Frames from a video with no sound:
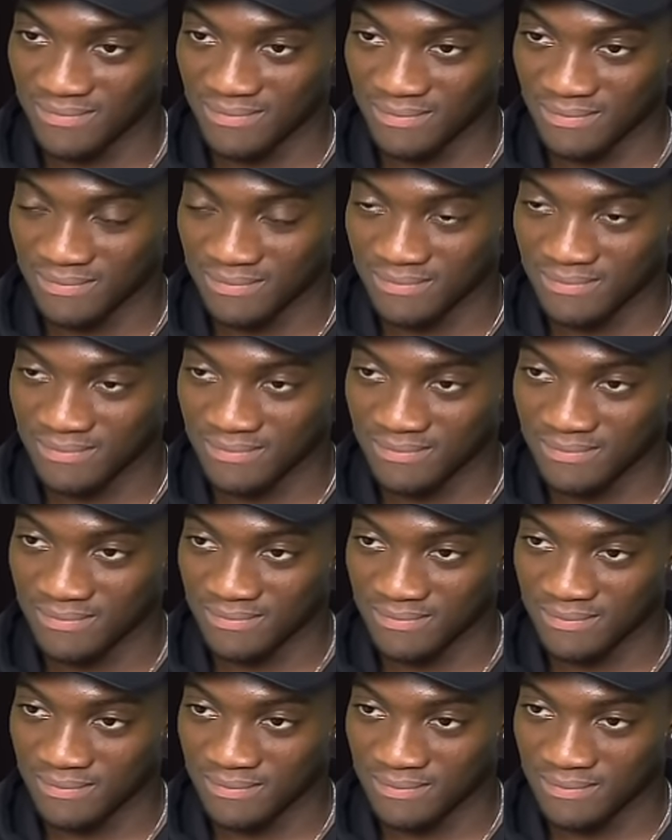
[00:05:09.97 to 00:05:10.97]

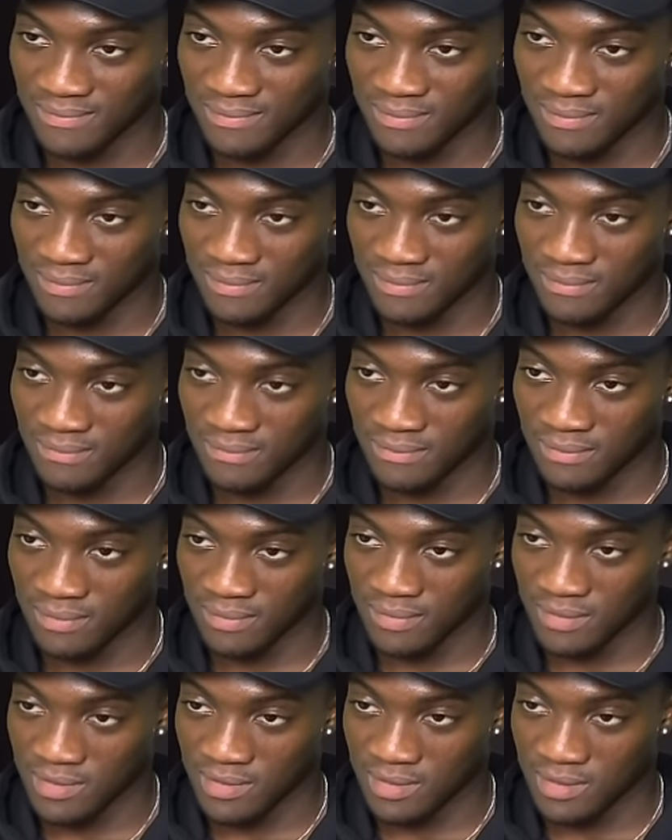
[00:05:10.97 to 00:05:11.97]

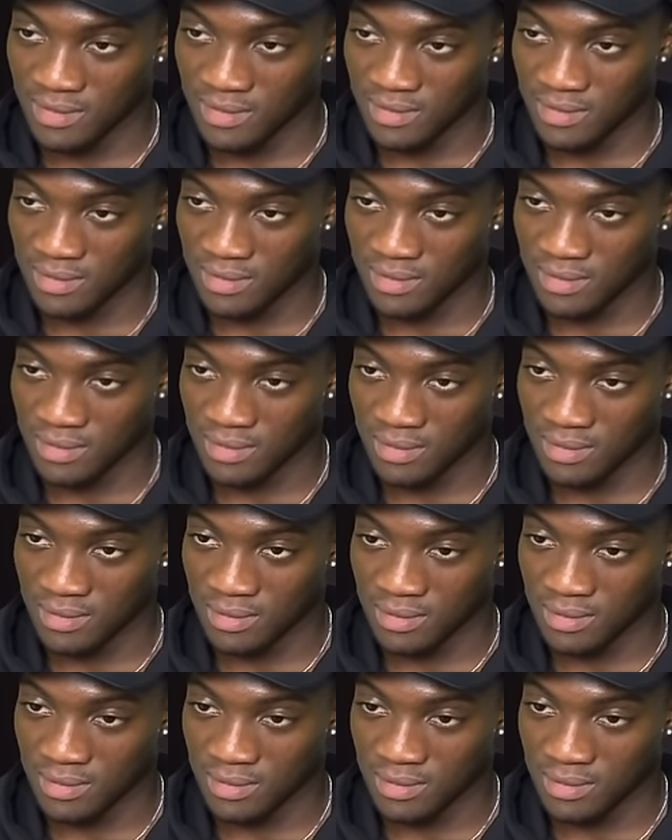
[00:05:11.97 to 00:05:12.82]
(silent)